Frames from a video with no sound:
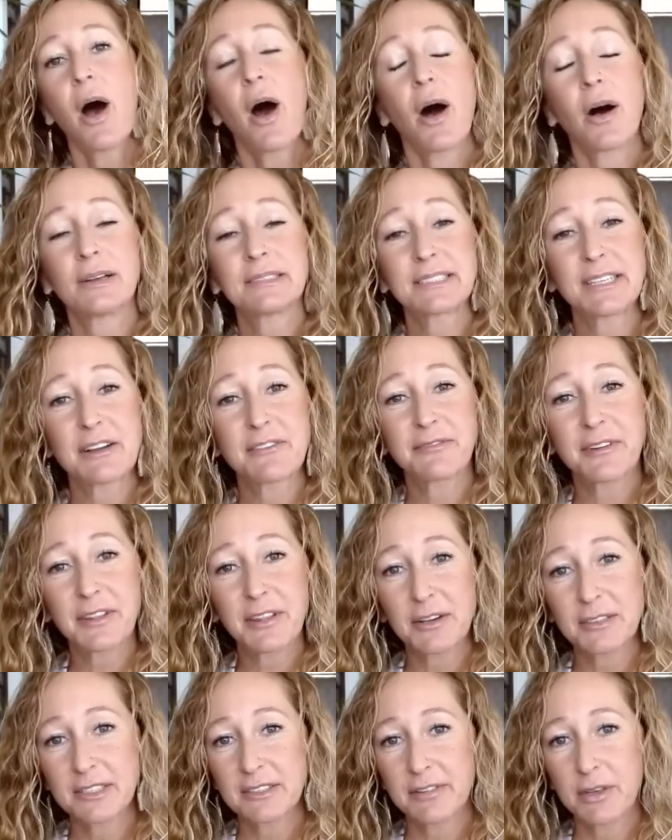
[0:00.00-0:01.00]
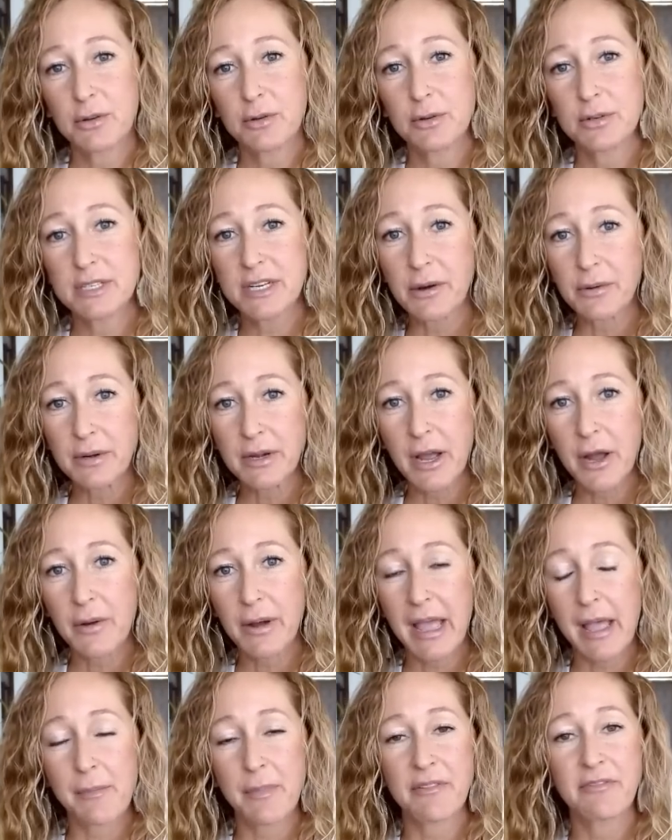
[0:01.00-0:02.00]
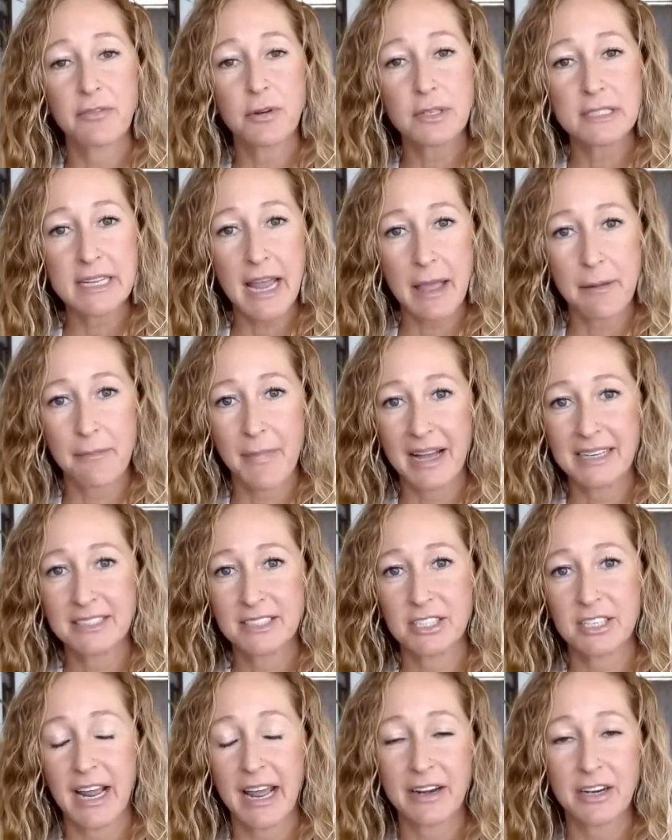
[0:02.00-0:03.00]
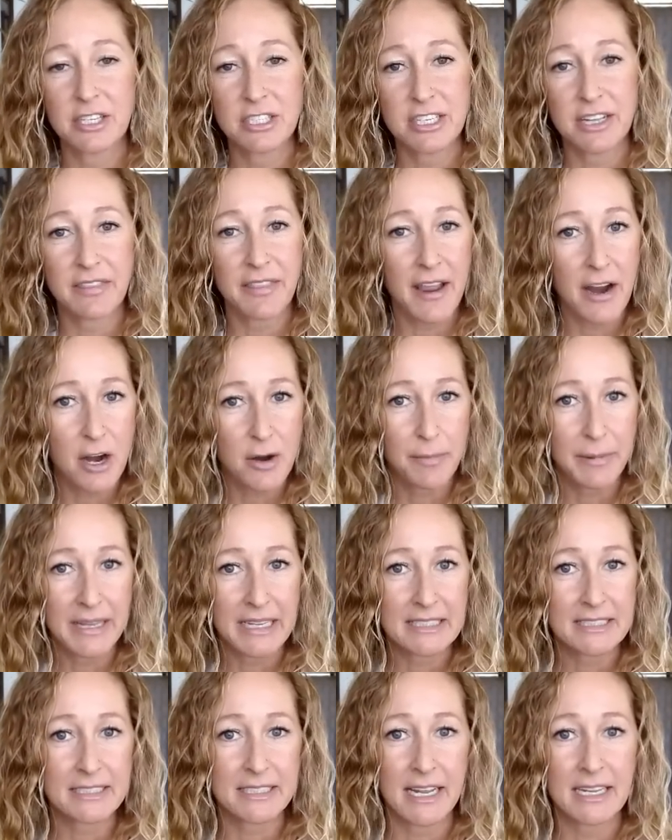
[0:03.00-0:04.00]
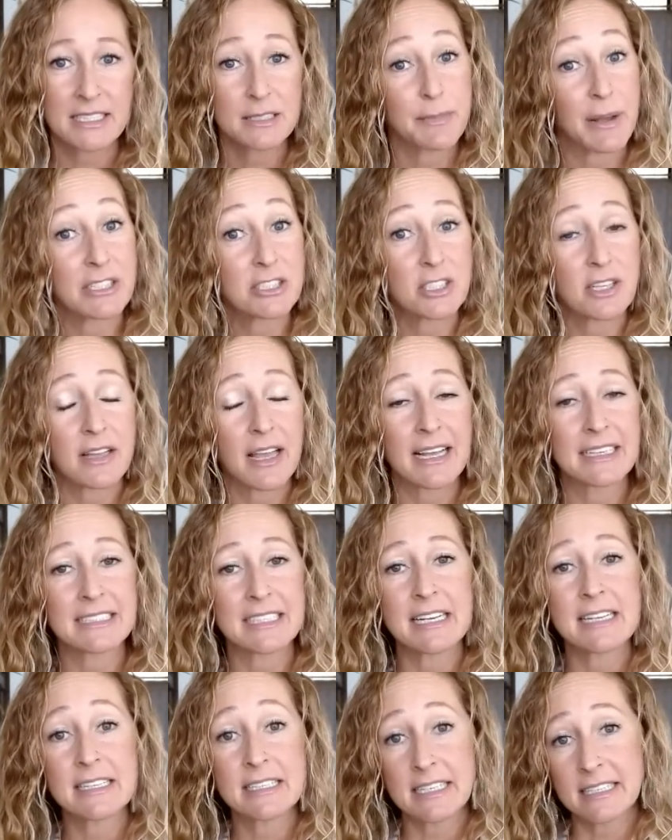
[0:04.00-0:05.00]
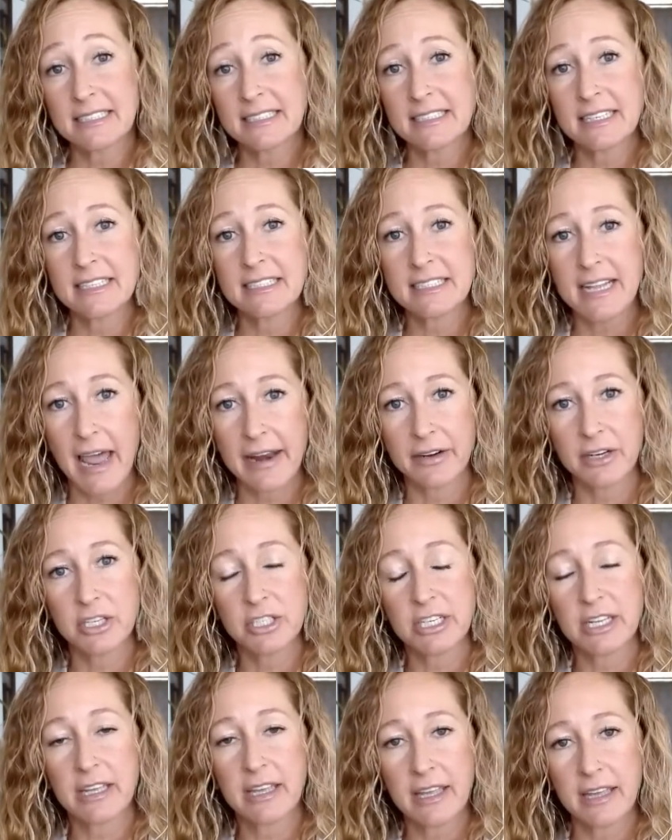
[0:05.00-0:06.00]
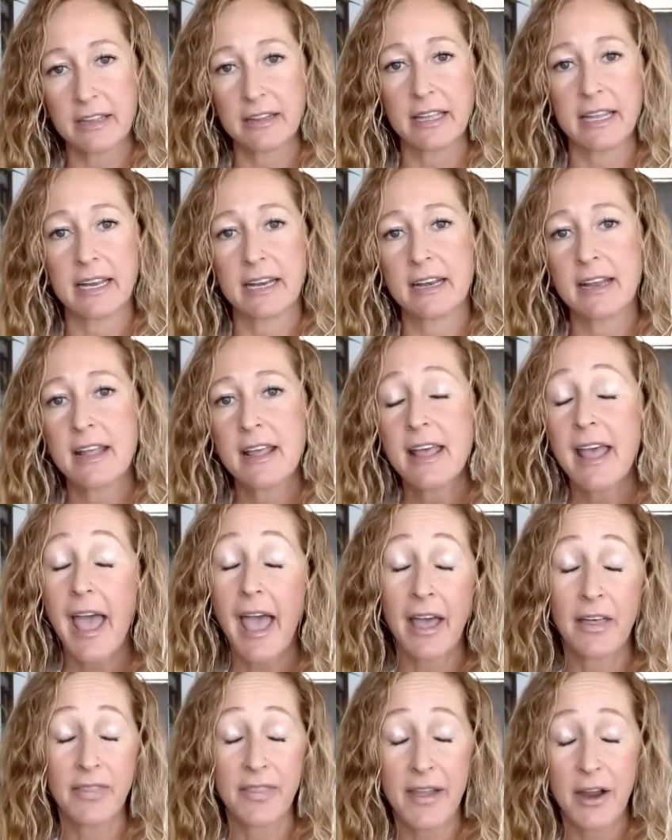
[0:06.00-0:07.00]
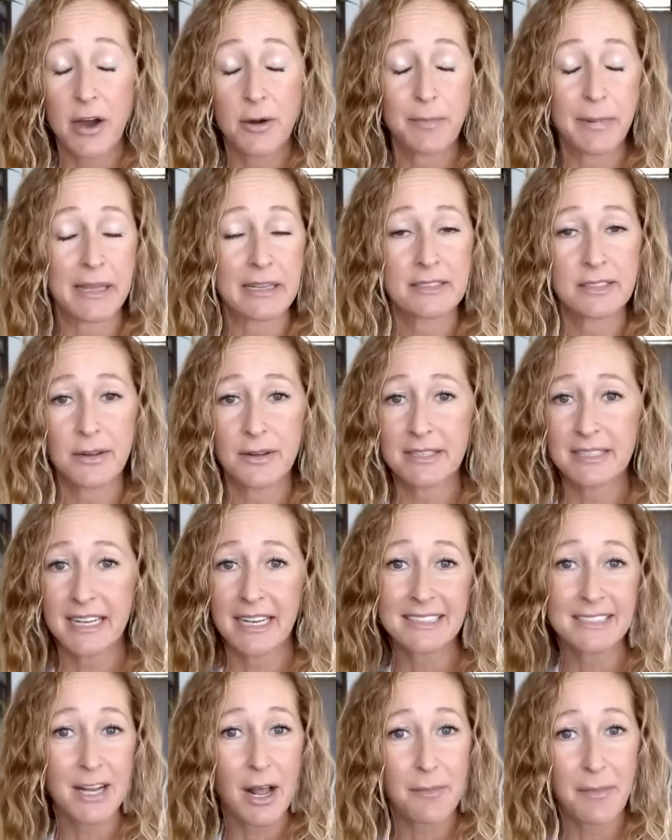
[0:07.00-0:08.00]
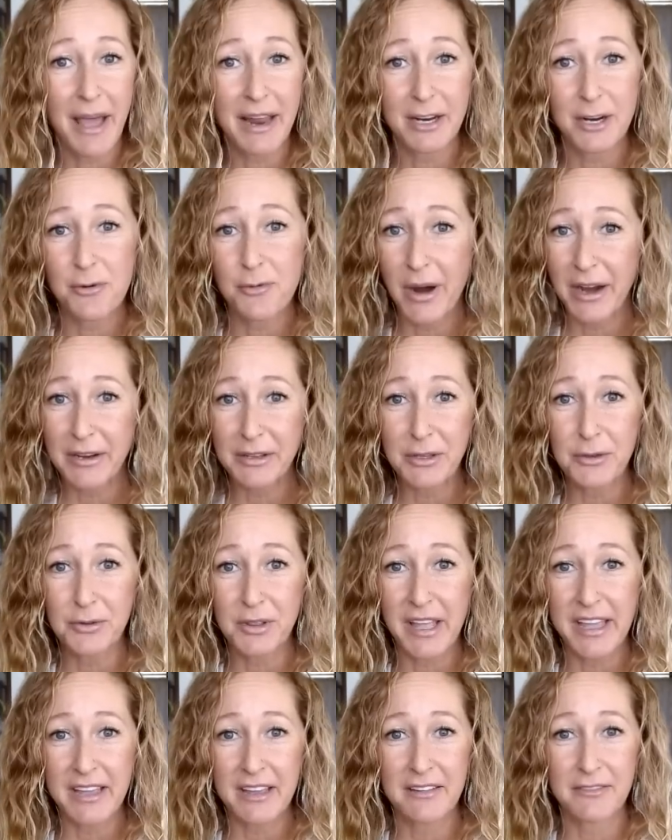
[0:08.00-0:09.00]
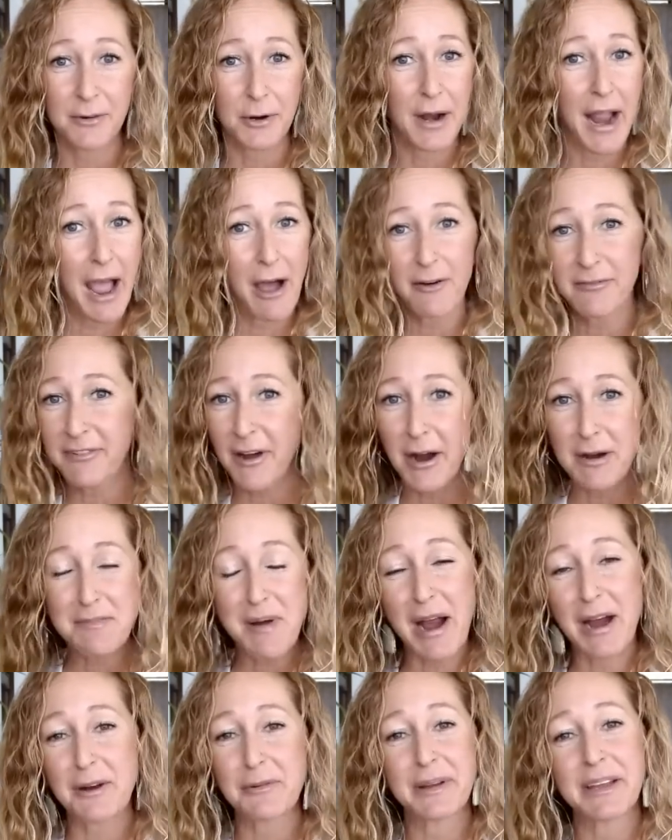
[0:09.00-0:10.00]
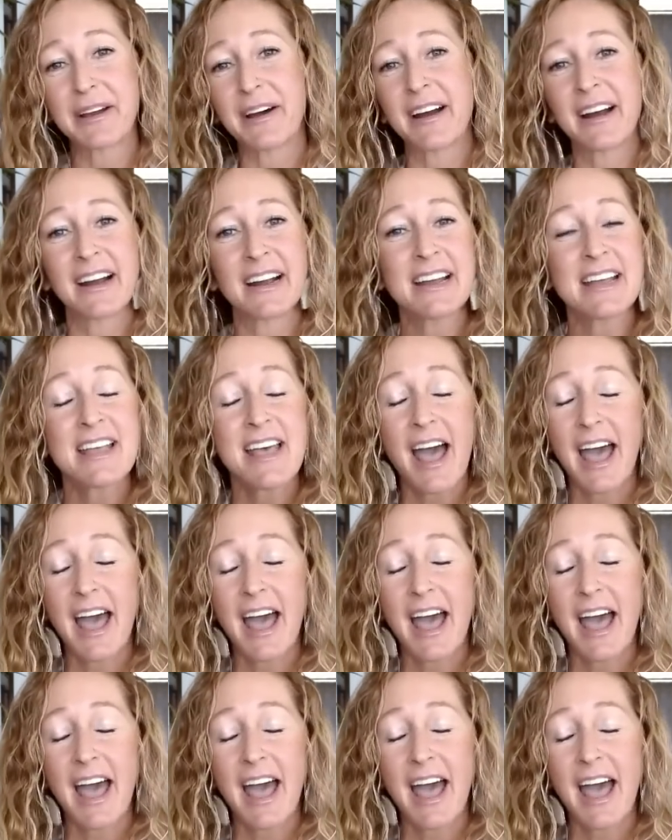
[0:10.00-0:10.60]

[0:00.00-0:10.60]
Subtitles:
Also, for those of you who don't know, I am a full-time master energy therapist. I specialize in distance energy healing and therapy. So it does not matter where you live or how far apart we are.